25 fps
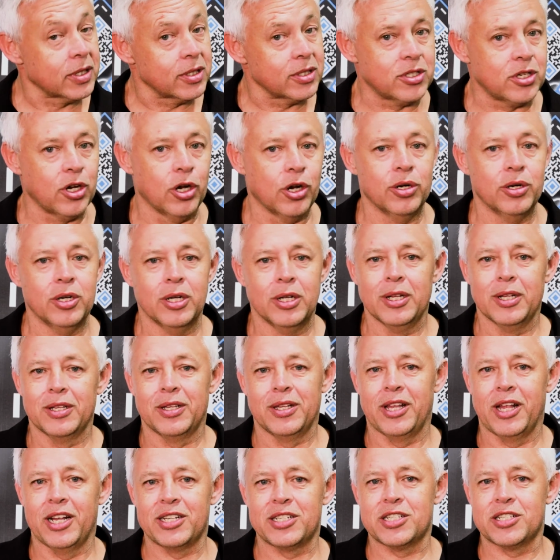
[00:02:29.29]
So
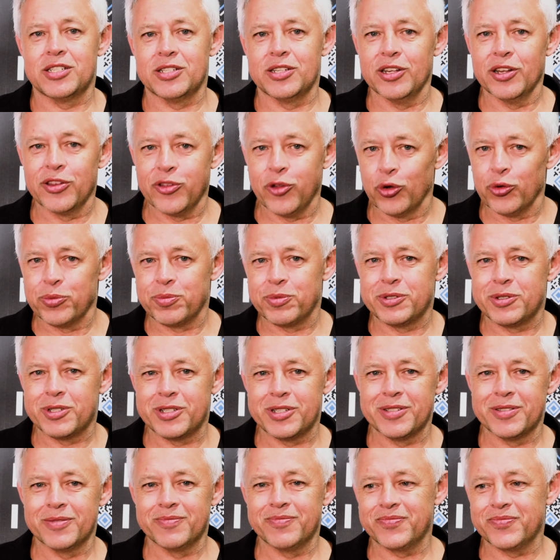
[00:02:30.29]
that's the
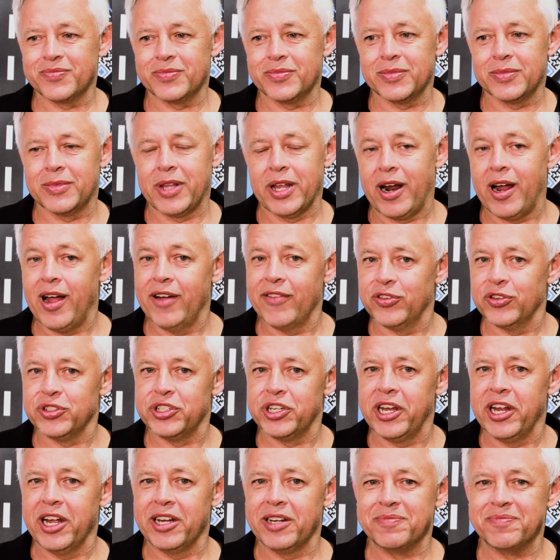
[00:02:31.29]
thoughts that I have for
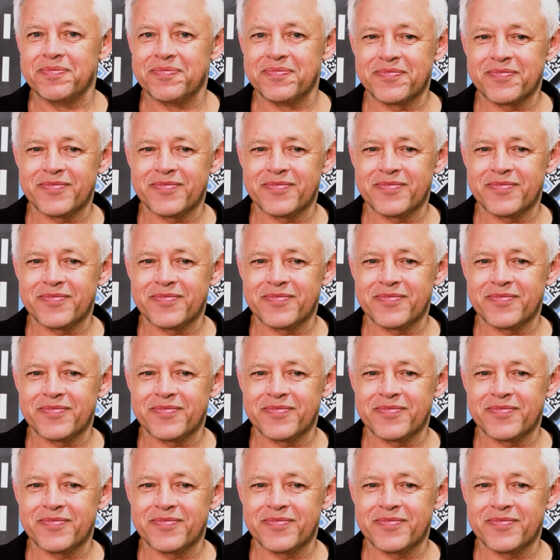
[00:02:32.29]
today.